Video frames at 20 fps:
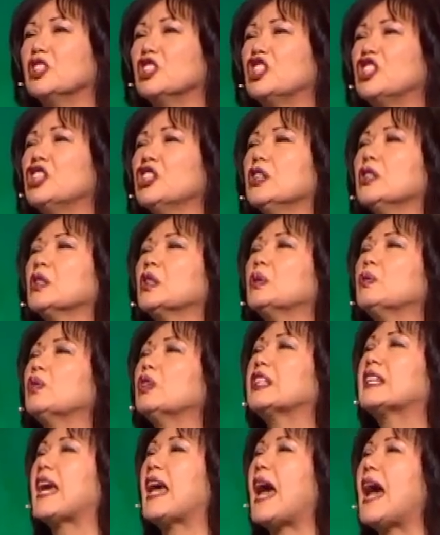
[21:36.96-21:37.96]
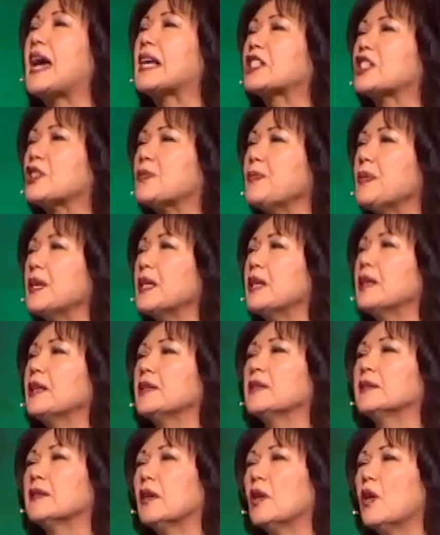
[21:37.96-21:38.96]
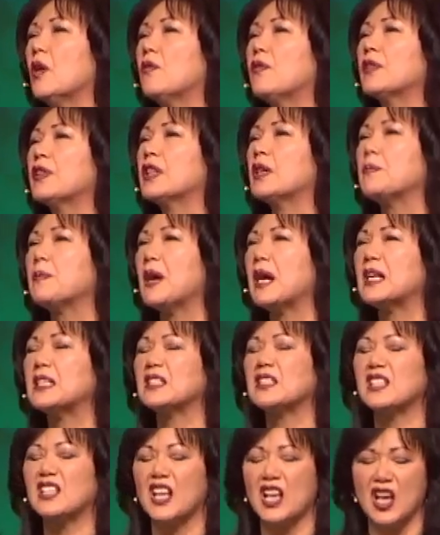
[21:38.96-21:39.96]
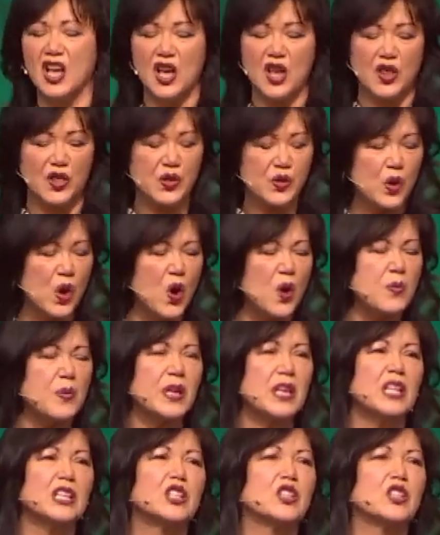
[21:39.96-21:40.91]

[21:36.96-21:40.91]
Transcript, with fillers: The children would catch me over the months, throw me